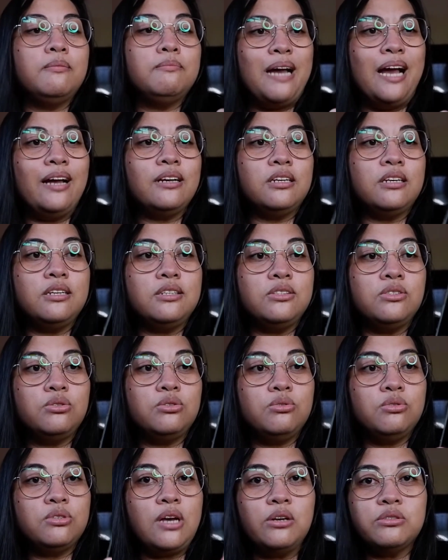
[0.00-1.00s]
back in
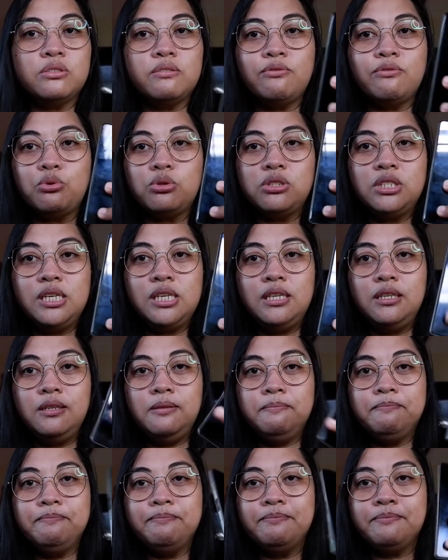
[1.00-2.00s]
2014.